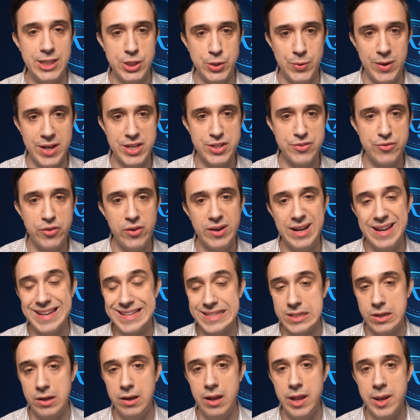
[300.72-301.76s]
a transfer,
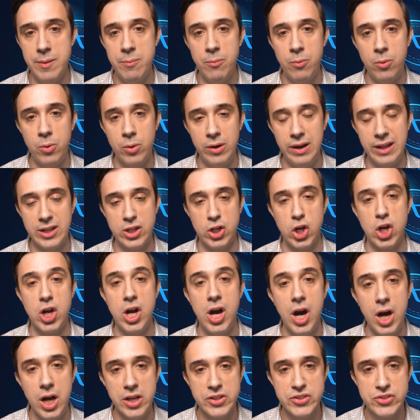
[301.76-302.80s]
it's a lot more like a
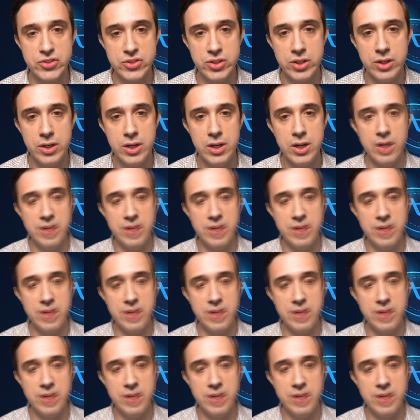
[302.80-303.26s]
cost.